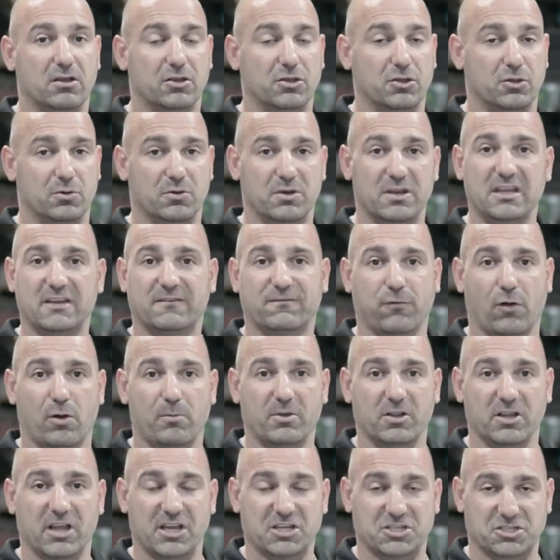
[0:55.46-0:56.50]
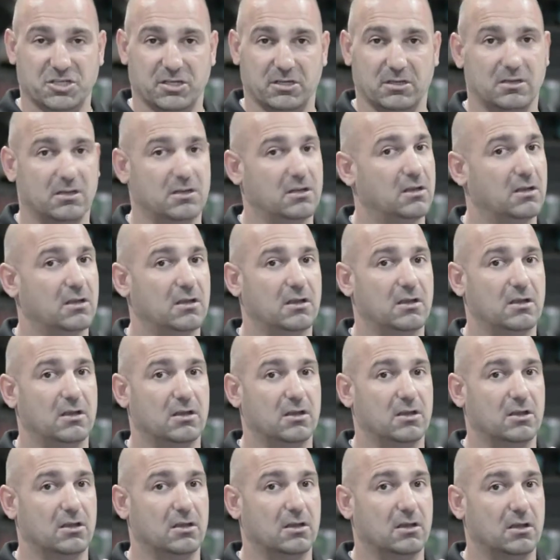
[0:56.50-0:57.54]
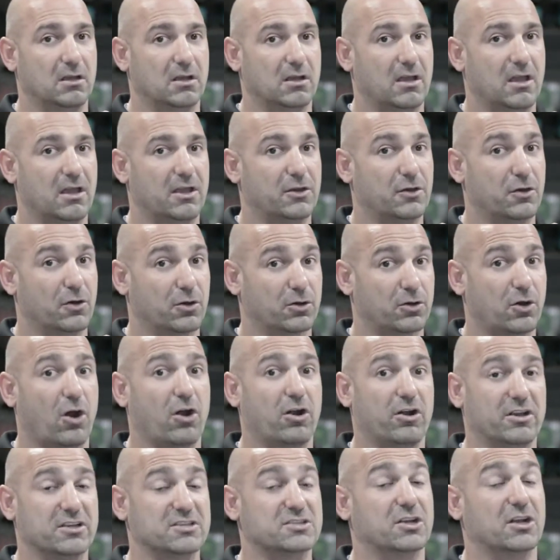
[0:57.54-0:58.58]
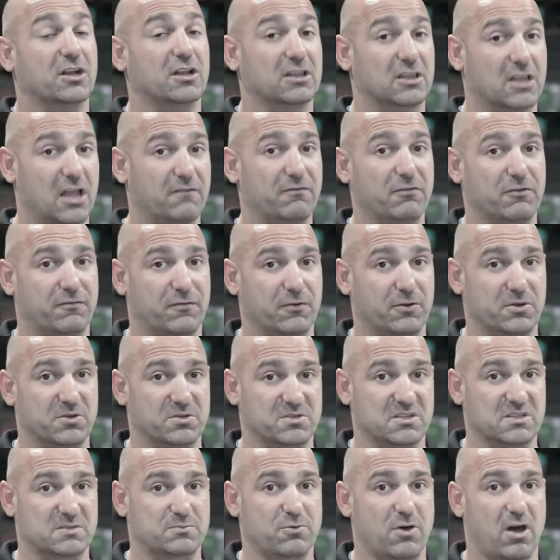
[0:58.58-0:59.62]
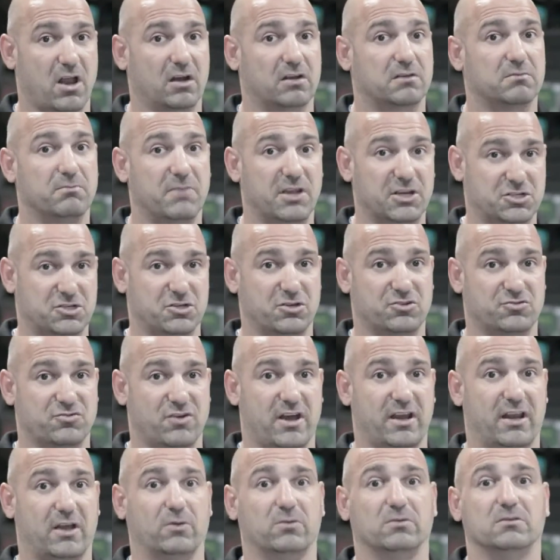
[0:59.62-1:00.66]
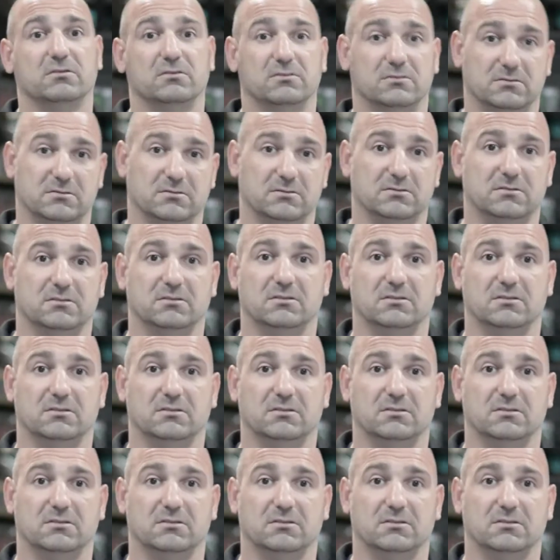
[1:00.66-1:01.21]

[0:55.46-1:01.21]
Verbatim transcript: unique formulation. Your garden is going to love you for using this product. Make sure you try it out.